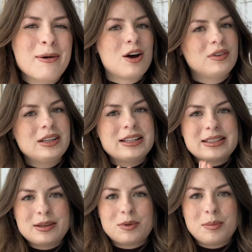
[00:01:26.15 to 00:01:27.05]
However, let's
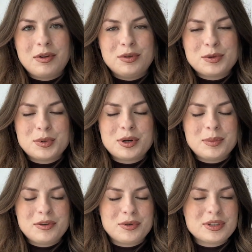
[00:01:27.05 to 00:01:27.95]
start with my first book on
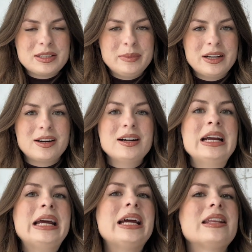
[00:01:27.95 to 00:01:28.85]
my fall TBR,
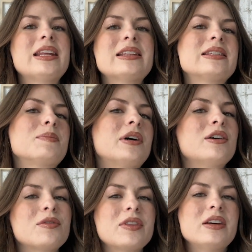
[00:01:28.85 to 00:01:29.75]
and that's part
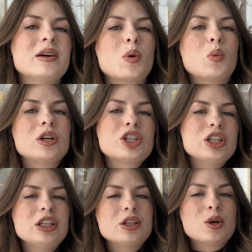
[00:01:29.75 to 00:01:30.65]
of the
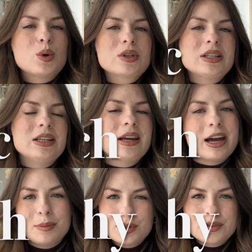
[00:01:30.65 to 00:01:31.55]
witchy, cozy
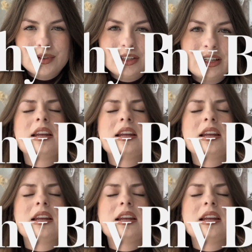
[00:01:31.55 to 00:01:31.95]
atmosphere.